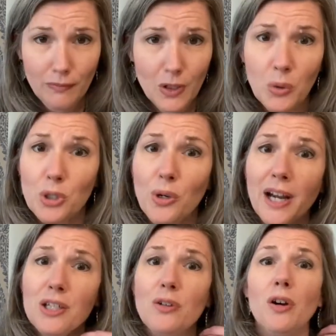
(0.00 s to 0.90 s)
We're
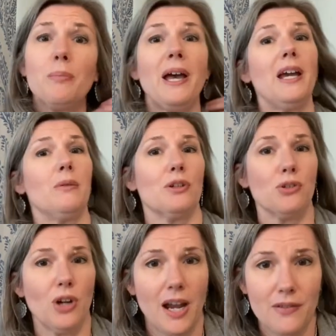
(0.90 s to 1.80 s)
trying to obey, we're
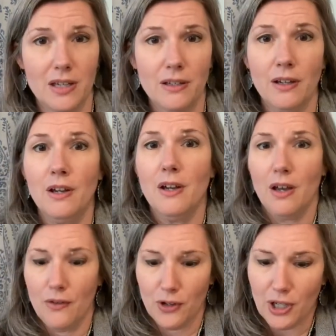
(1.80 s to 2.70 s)
striving
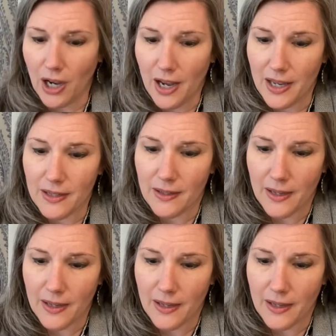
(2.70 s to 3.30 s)
for God,